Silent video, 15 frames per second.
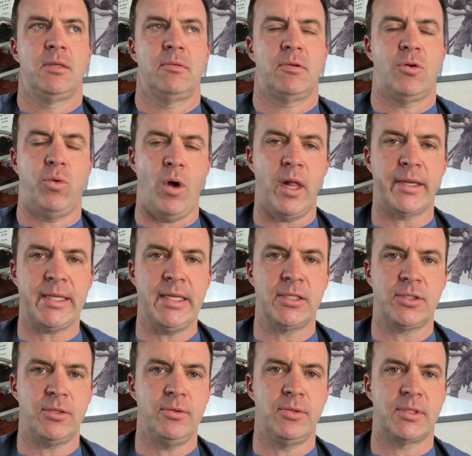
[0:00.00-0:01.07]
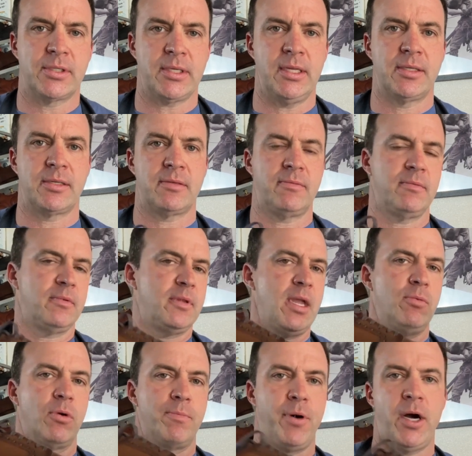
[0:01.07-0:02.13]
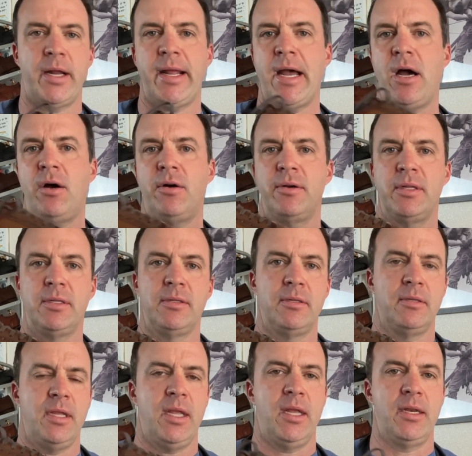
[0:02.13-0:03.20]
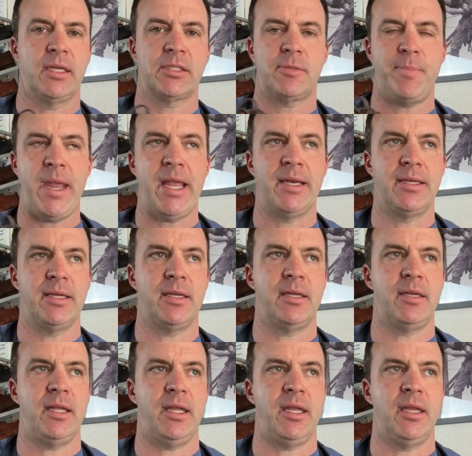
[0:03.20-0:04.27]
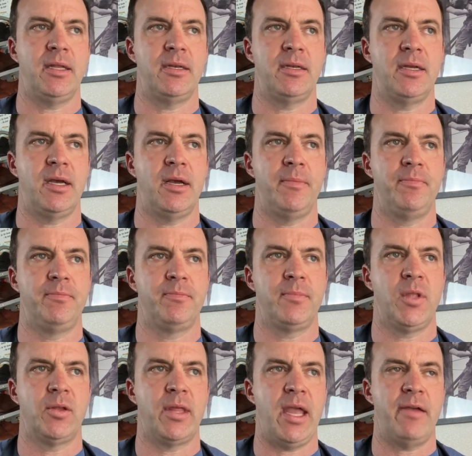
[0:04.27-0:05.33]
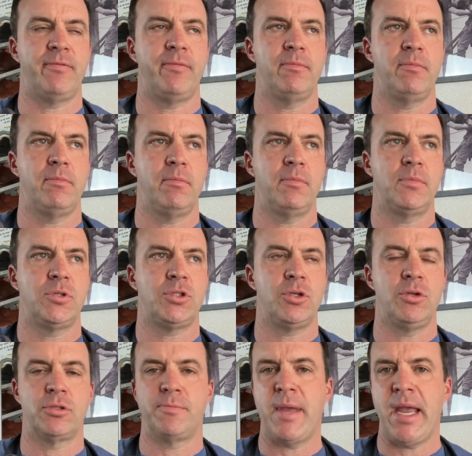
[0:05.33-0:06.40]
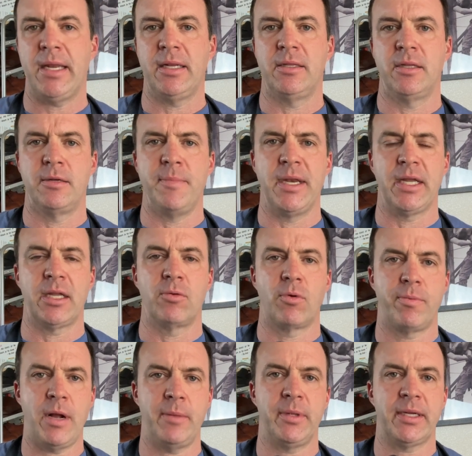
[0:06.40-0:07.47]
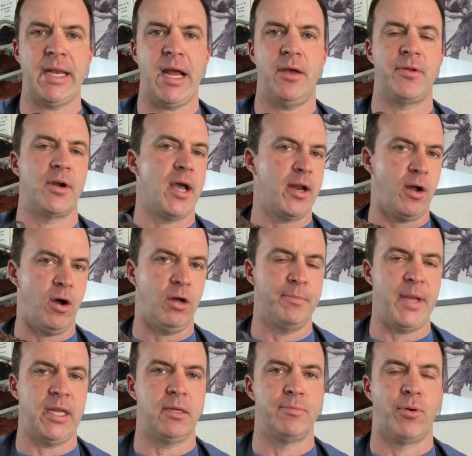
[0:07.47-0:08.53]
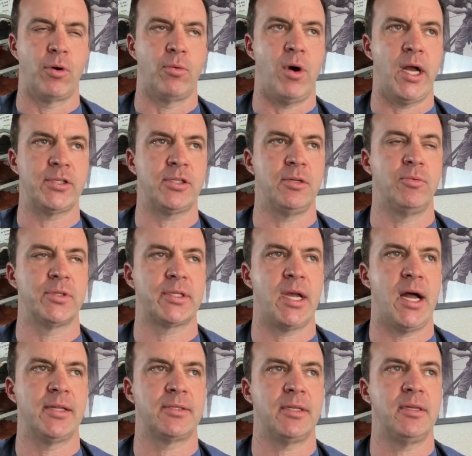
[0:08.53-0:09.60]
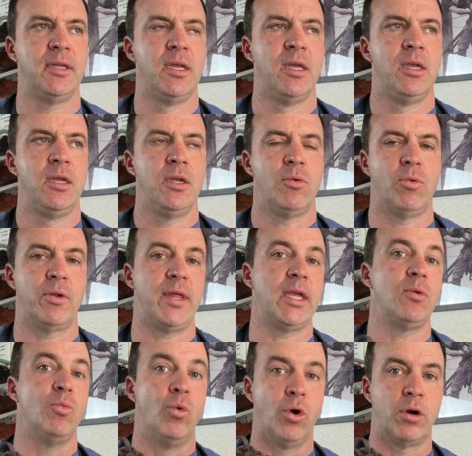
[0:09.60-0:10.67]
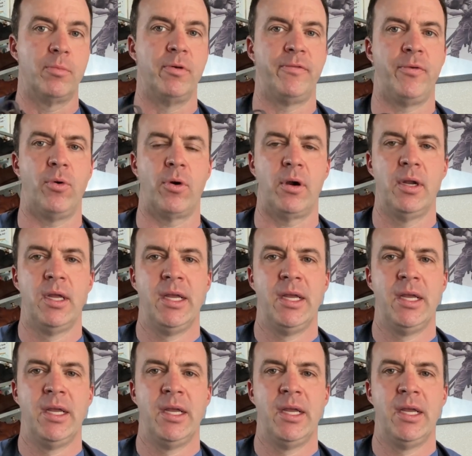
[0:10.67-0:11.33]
quality issues since they were bought out and expanded, and they have shoes made in the Dominican Republic now. They're not all made in Port Washington, Wisconsin, where they were before.